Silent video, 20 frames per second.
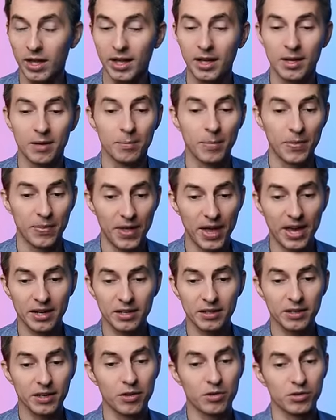But
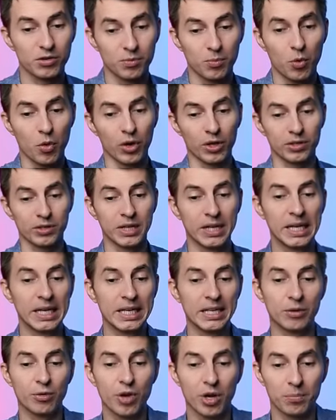then, here's the point.
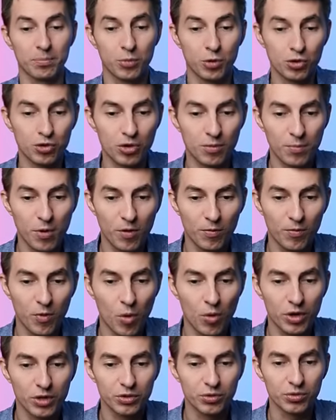You can push your pawn
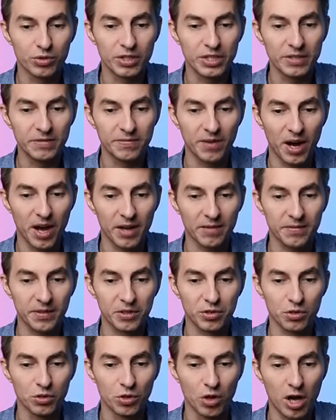forward to d5, and
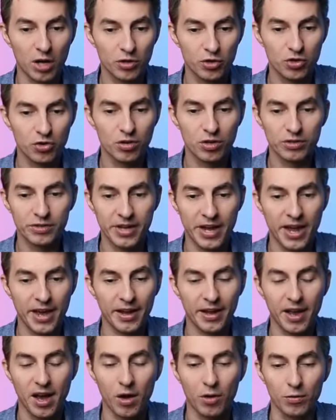you launch your
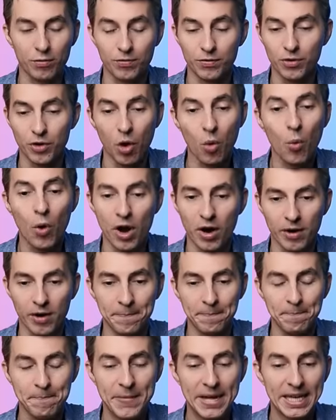attack out of nowhere.
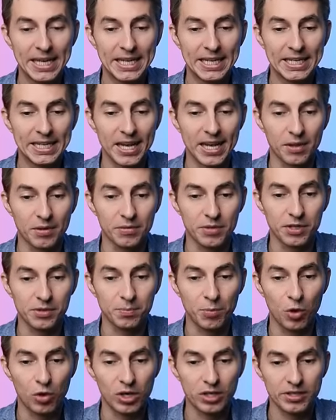Now, this
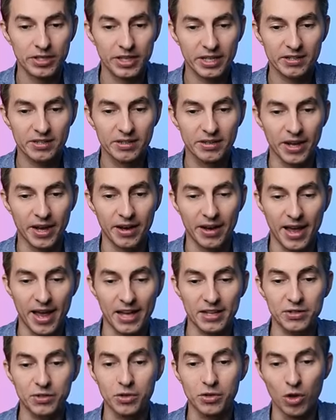pawn attacks the knight
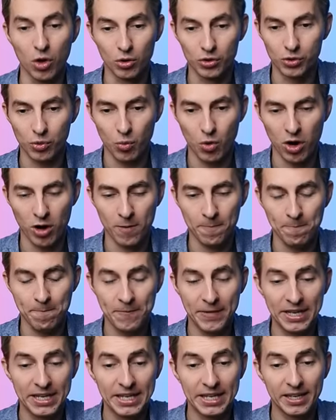has to go somewhere.
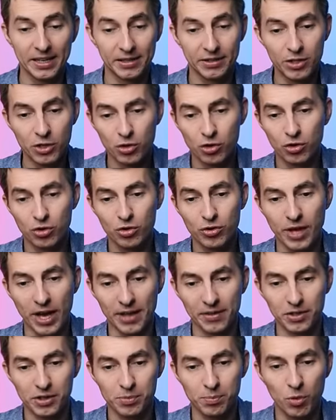In addition to that,
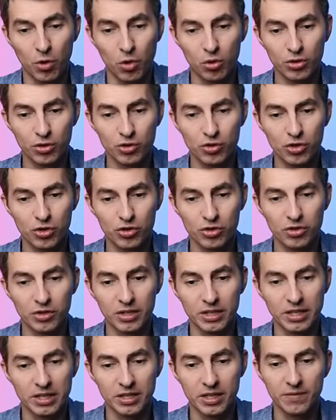this pawn is just
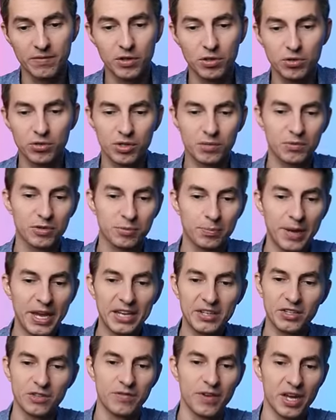giving you some
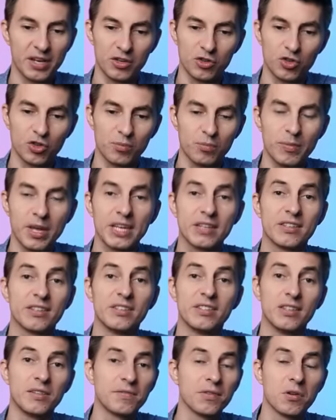space advantage and makes
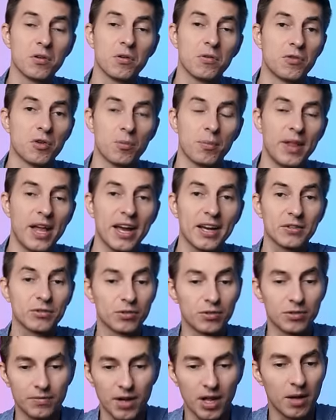it difficult for Black to
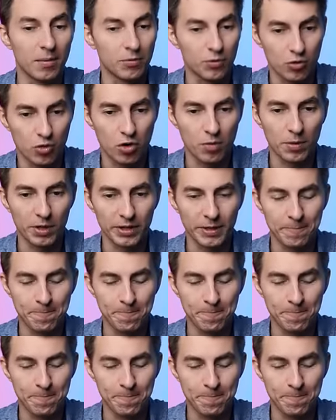develop normally.